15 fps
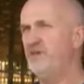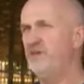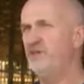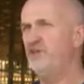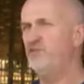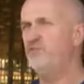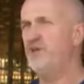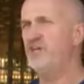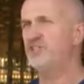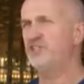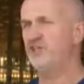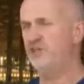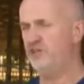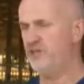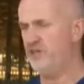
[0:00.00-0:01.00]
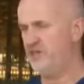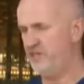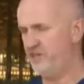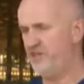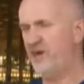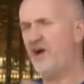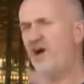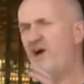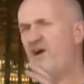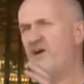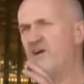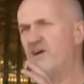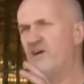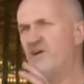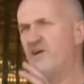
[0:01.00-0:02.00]
You measure the
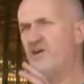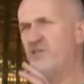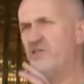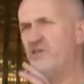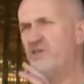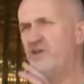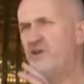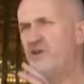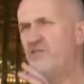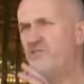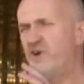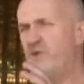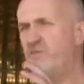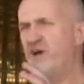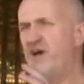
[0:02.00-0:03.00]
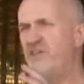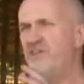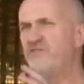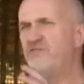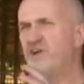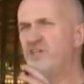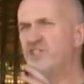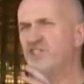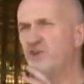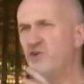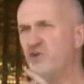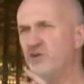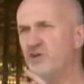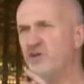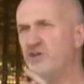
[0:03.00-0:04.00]
heart girth right behind the front
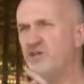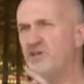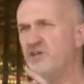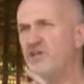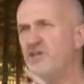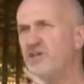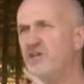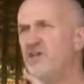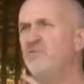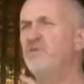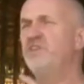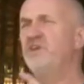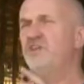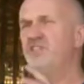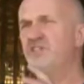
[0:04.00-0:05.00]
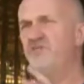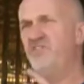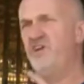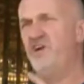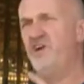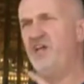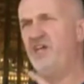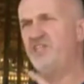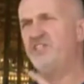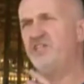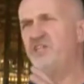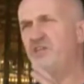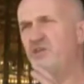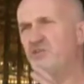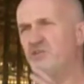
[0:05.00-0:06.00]
shoulder. But there's some variation
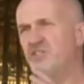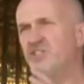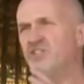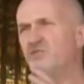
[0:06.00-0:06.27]
in those as